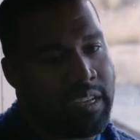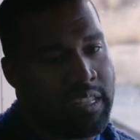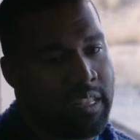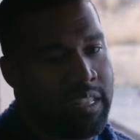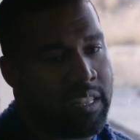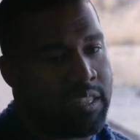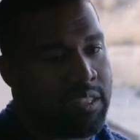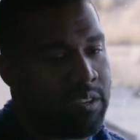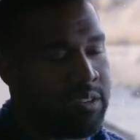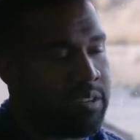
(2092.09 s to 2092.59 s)

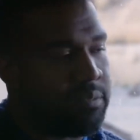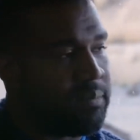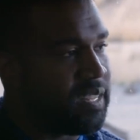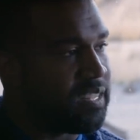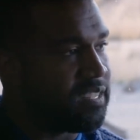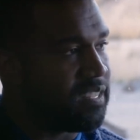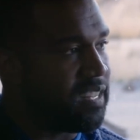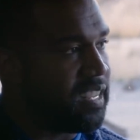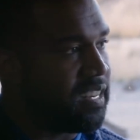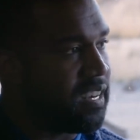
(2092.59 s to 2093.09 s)
And then 30
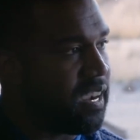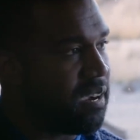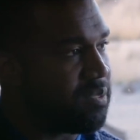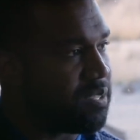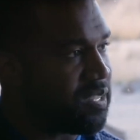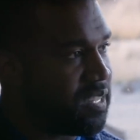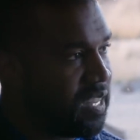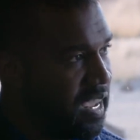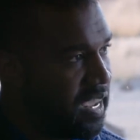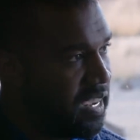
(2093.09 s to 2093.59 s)
minutes later, I
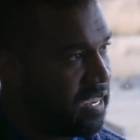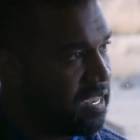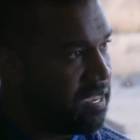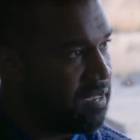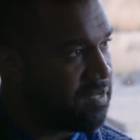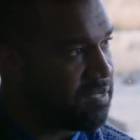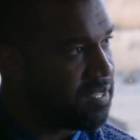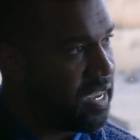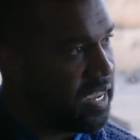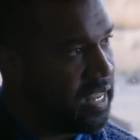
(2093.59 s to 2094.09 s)
was in
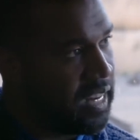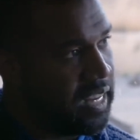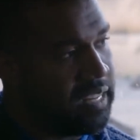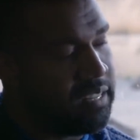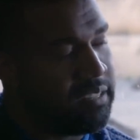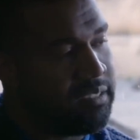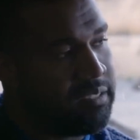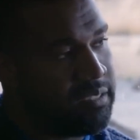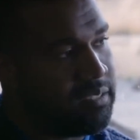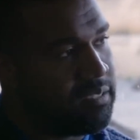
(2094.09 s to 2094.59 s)
handcuffs
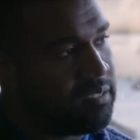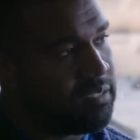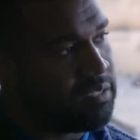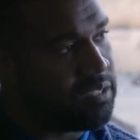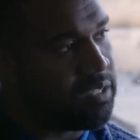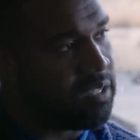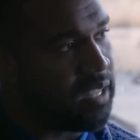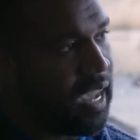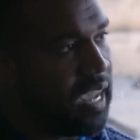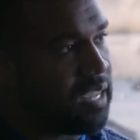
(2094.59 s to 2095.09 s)
headed
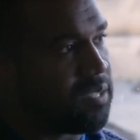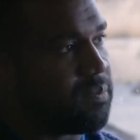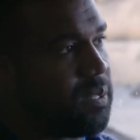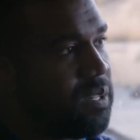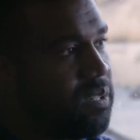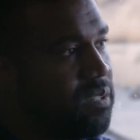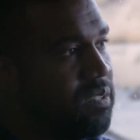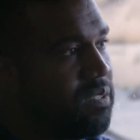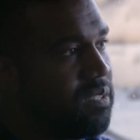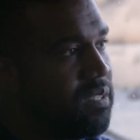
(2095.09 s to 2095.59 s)
to the
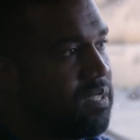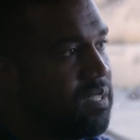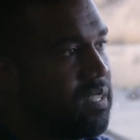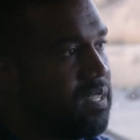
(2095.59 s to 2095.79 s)
hospital.